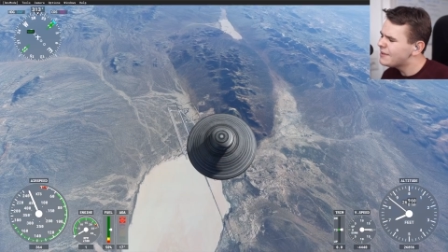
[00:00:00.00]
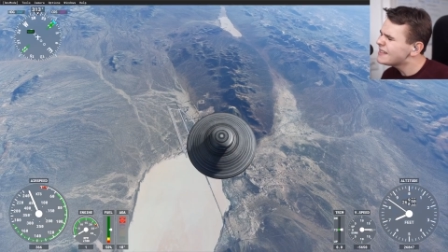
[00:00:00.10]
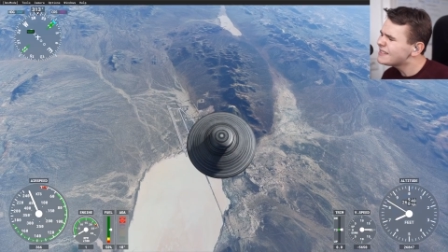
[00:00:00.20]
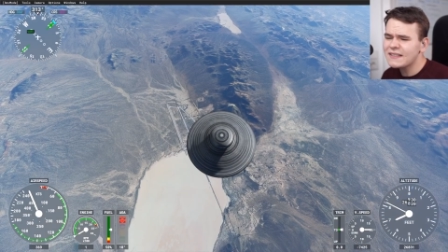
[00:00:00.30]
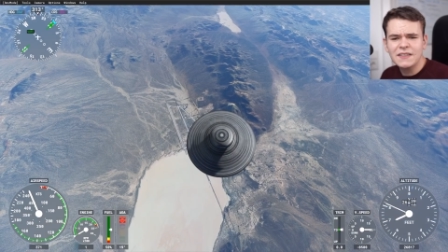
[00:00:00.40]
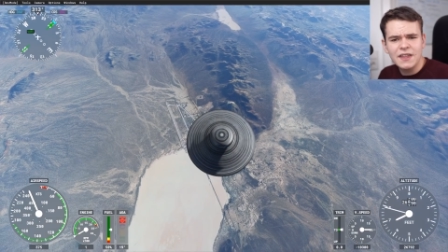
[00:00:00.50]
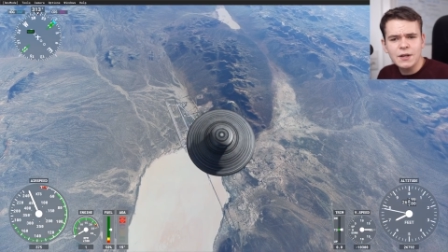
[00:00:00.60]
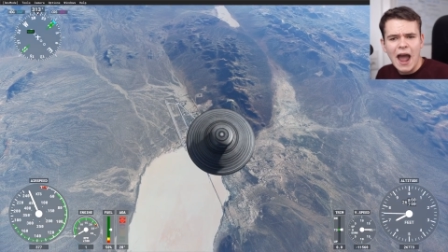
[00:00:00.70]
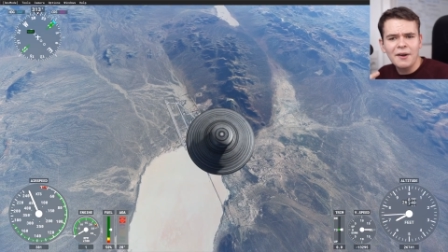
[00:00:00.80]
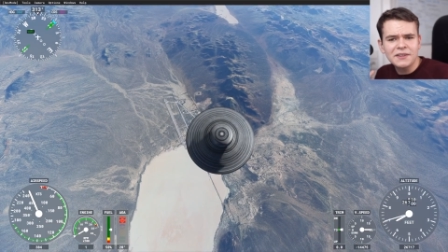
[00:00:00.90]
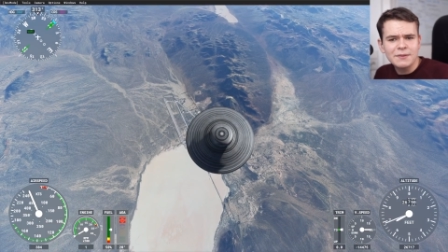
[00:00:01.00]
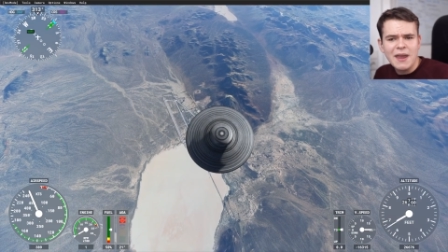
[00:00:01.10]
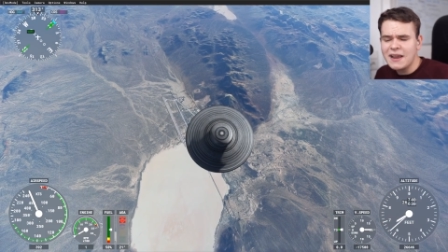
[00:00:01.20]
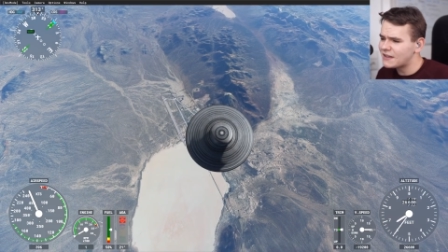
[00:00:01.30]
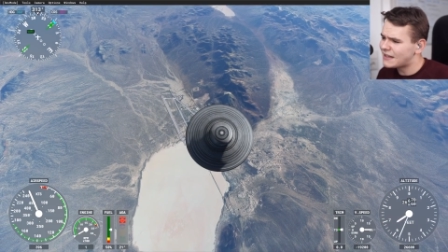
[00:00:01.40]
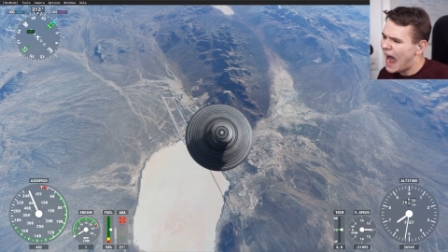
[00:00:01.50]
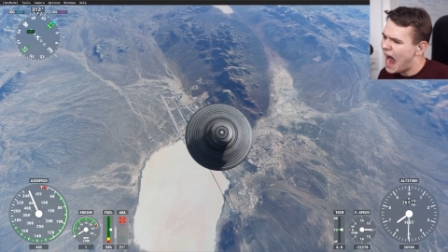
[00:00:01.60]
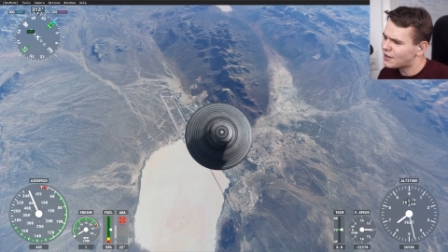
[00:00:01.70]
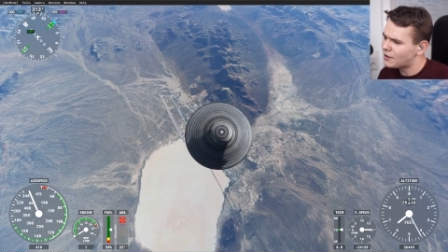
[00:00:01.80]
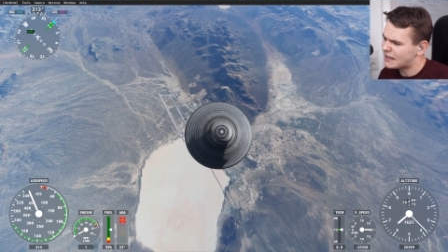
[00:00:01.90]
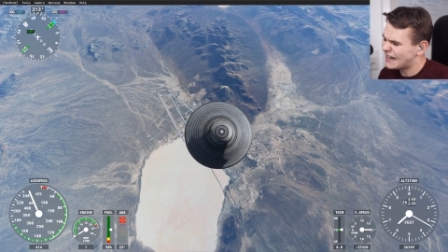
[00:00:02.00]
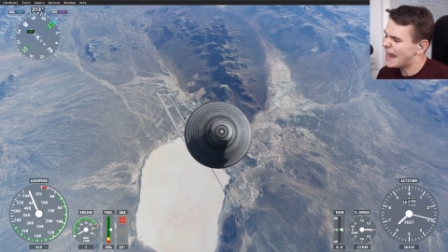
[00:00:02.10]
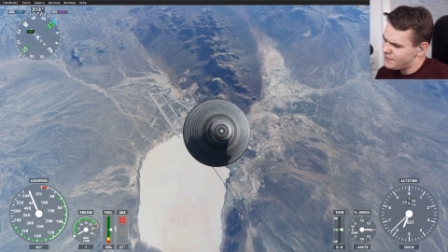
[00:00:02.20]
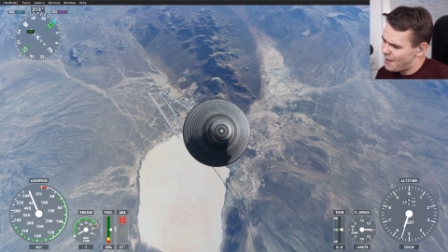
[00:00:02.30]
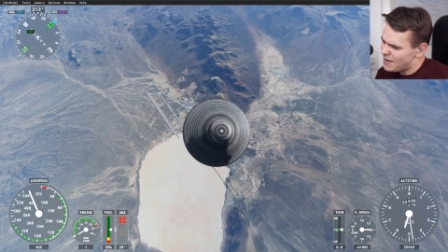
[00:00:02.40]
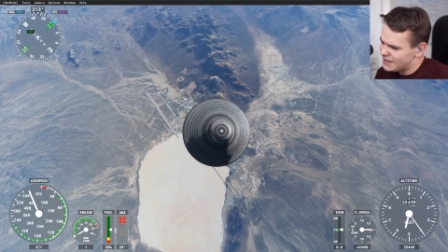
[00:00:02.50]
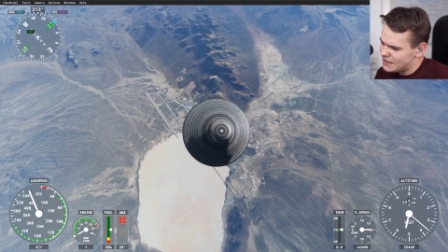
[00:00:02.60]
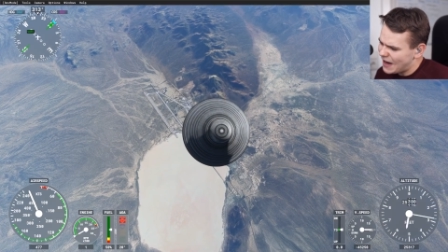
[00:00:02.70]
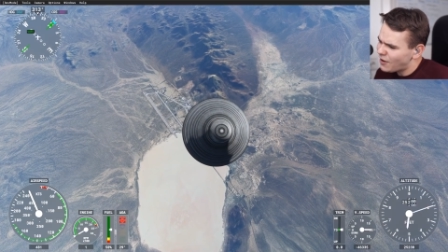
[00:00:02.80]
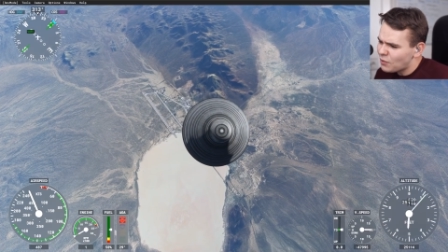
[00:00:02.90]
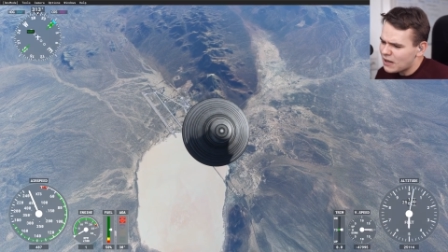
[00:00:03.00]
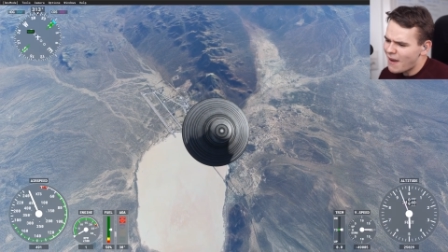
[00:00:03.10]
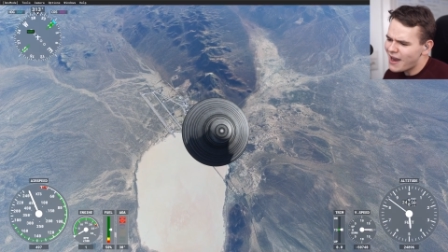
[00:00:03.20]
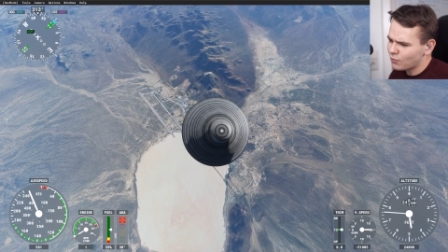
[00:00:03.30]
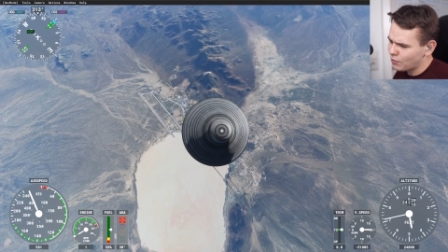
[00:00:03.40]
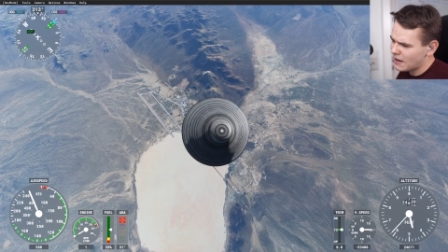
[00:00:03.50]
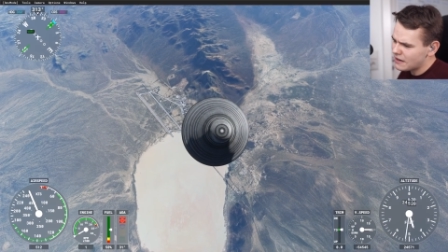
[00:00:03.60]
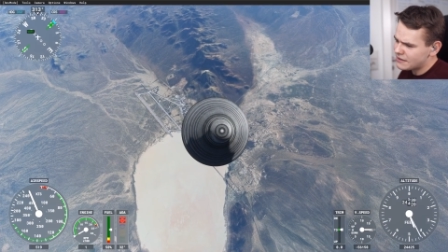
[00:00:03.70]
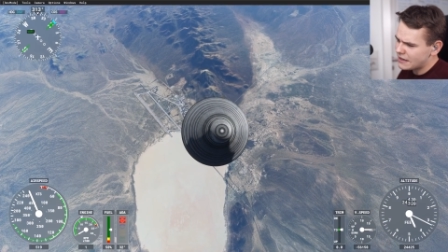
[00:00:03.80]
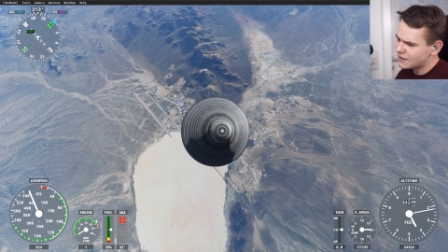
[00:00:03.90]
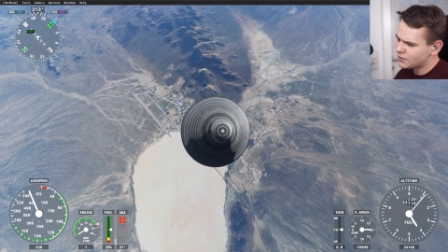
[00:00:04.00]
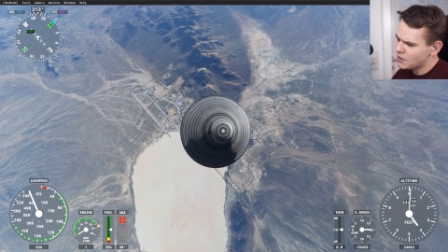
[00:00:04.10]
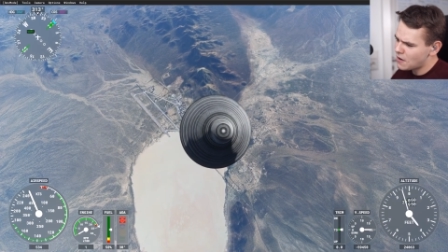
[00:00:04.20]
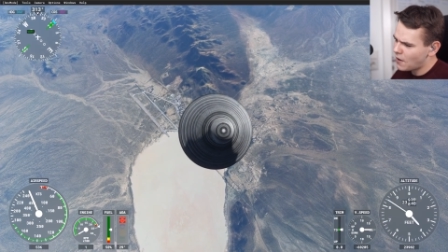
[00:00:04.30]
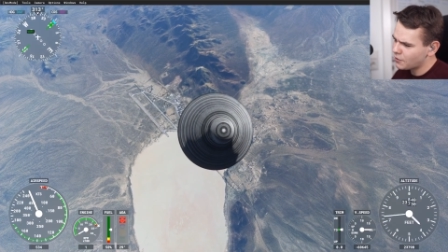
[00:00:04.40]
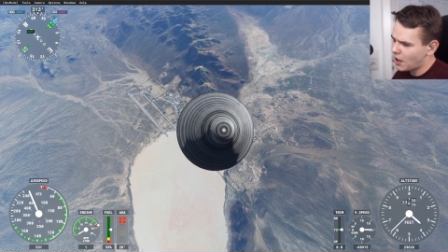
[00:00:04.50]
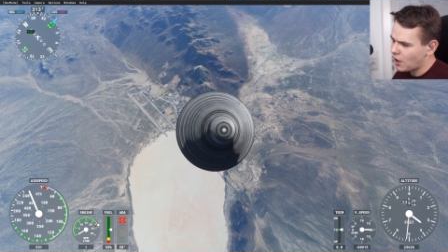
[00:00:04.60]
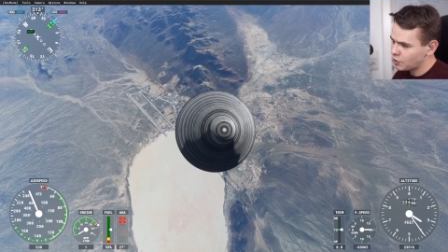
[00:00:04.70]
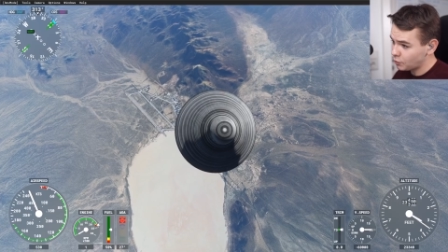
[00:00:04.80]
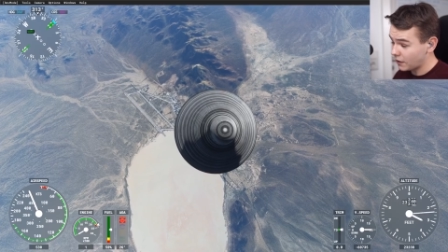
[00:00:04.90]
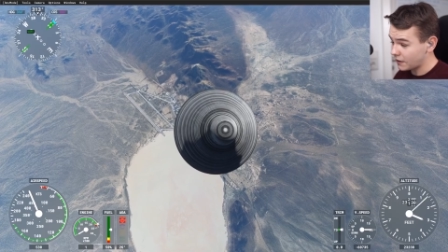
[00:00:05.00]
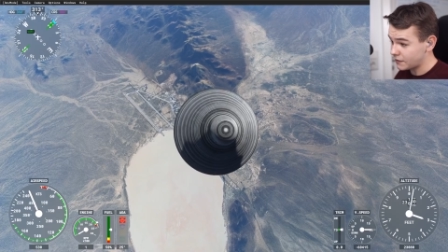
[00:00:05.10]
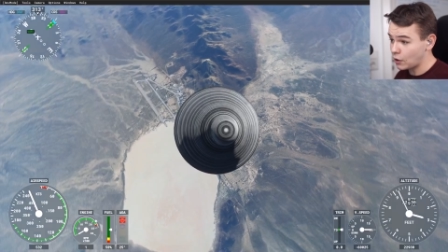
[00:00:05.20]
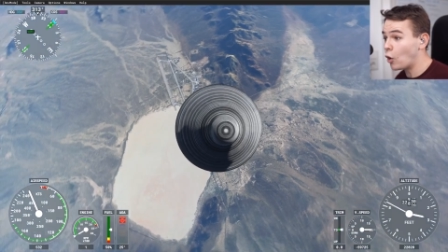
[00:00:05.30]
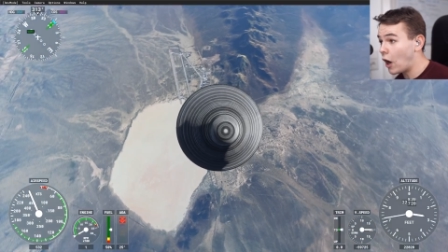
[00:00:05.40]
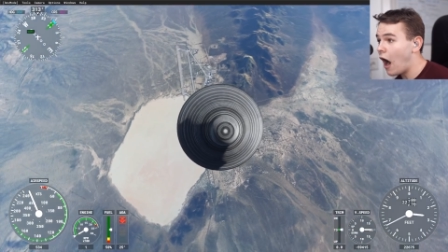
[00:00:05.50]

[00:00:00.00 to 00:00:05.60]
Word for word: mean, it's like the thing, how did they make this add-on? Like, I mean, you cannot really make it realistic because U F Os aren't realistic, or